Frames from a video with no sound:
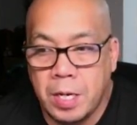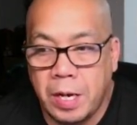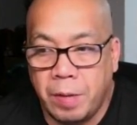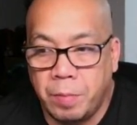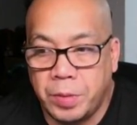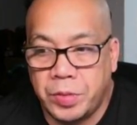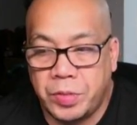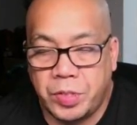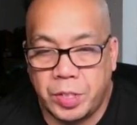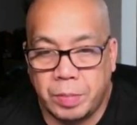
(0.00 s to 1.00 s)

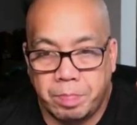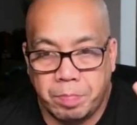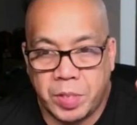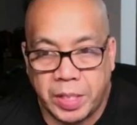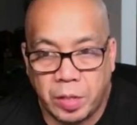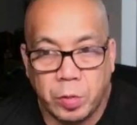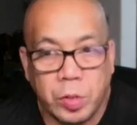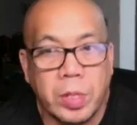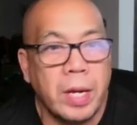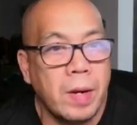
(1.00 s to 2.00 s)
was scheduled
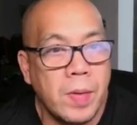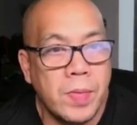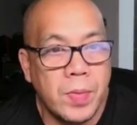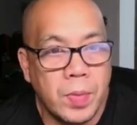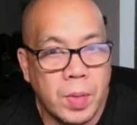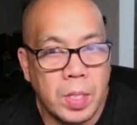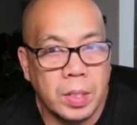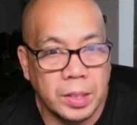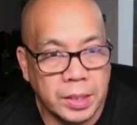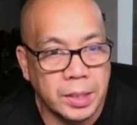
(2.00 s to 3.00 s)
to have
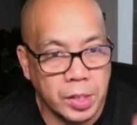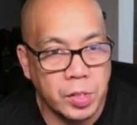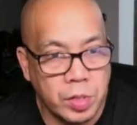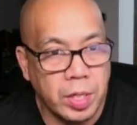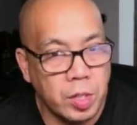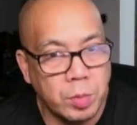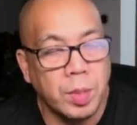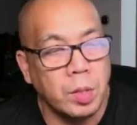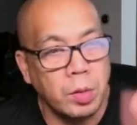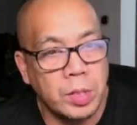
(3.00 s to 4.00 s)
the C-section today,
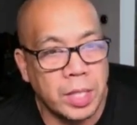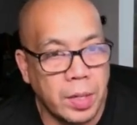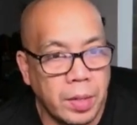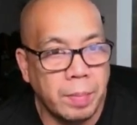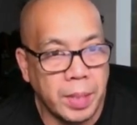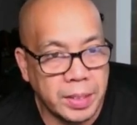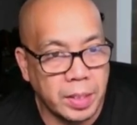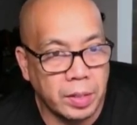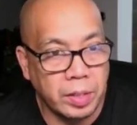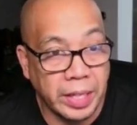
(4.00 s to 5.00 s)
tomorrow, or Saturday, based
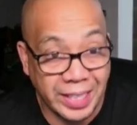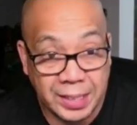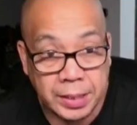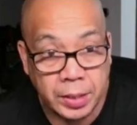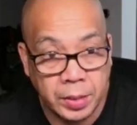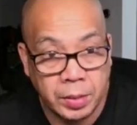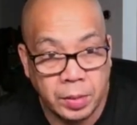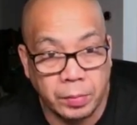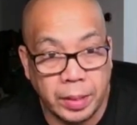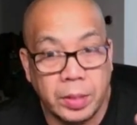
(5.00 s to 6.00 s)
on the days,
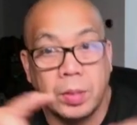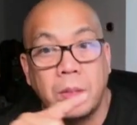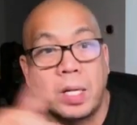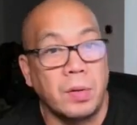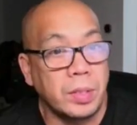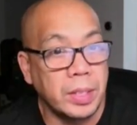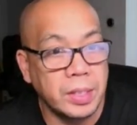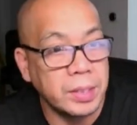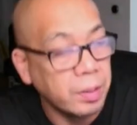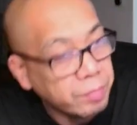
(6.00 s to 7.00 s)
right? Counting
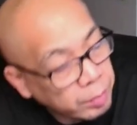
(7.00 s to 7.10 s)
days up from